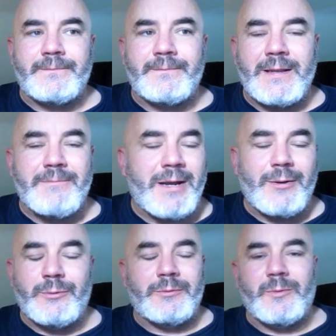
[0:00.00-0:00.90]
in my
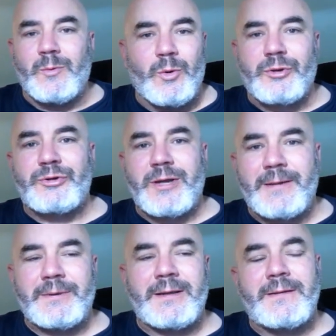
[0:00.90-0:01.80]
own
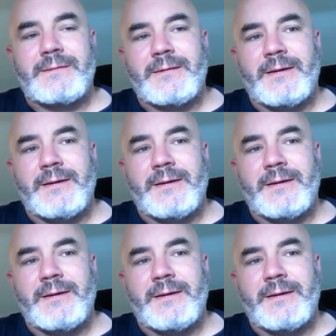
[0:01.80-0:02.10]
workshop, I guess.